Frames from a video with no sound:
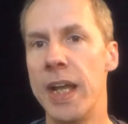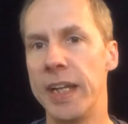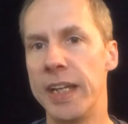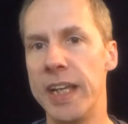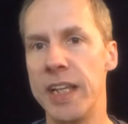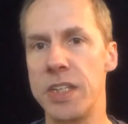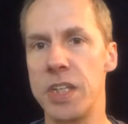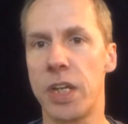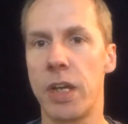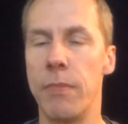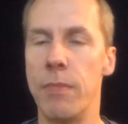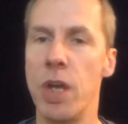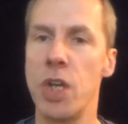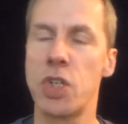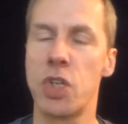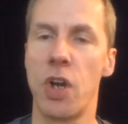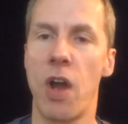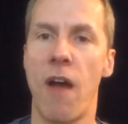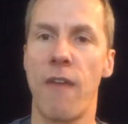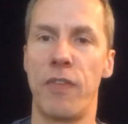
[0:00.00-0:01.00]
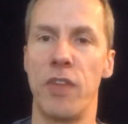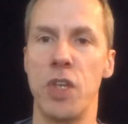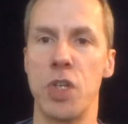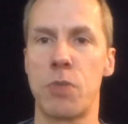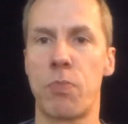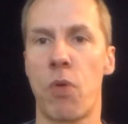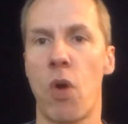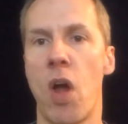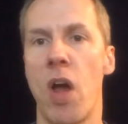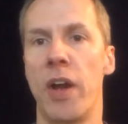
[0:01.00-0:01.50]
gets a commission off of
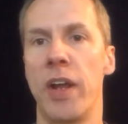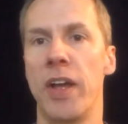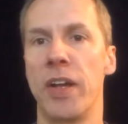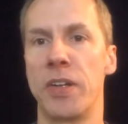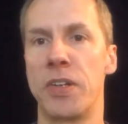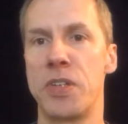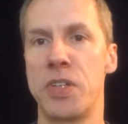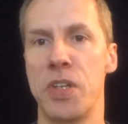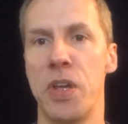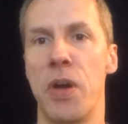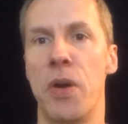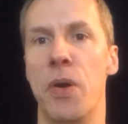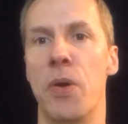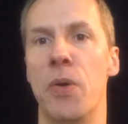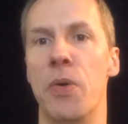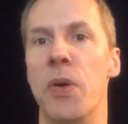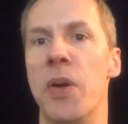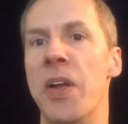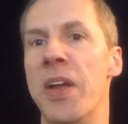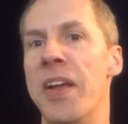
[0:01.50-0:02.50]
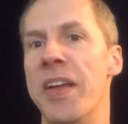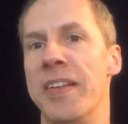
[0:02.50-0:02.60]
this product, so